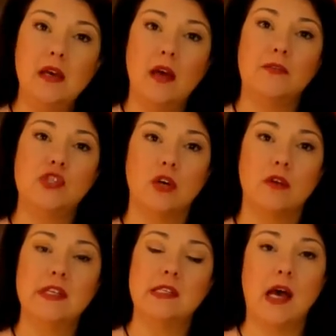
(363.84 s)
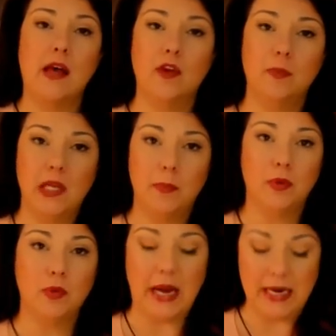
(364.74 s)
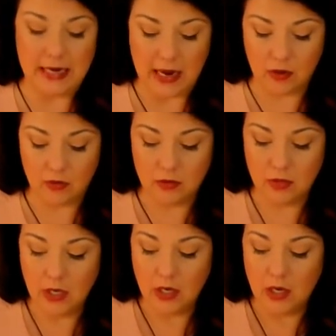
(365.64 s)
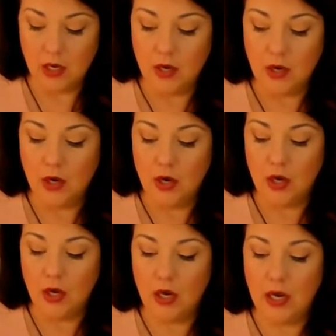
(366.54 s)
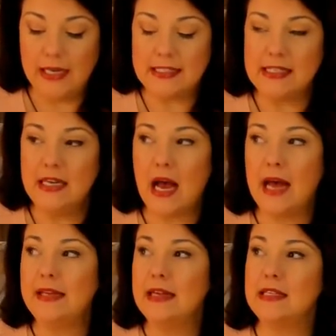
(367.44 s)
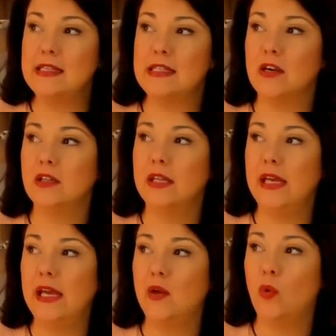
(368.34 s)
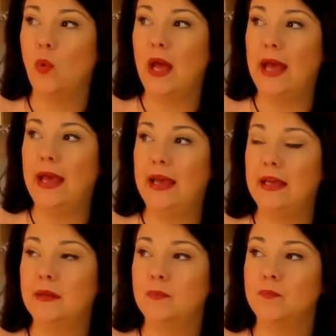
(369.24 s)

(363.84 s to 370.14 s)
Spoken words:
of service to other people right now, it's not necessarily in a way,